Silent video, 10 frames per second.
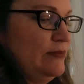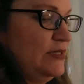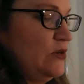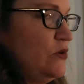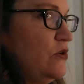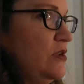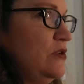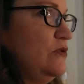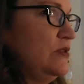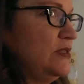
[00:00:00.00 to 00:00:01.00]
So you could
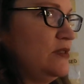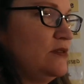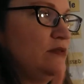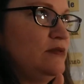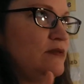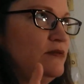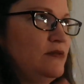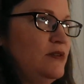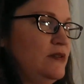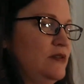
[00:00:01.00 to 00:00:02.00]
use
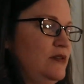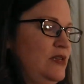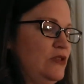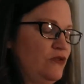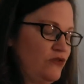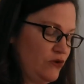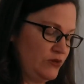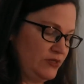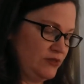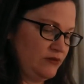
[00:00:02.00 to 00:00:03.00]
either of
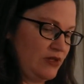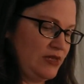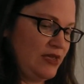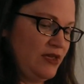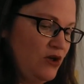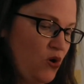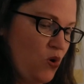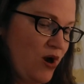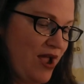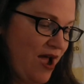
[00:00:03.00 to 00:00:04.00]
those, I
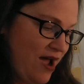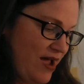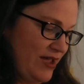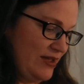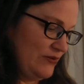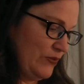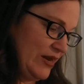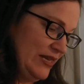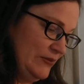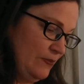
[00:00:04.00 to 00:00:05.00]
or I.
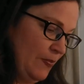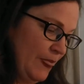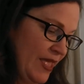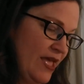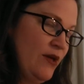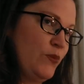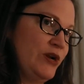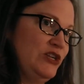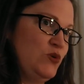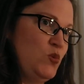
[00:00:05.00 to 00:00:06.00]
Ready?
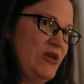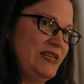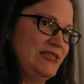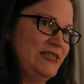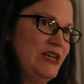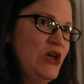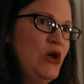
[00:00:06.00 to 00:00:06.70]
We're going to do wind.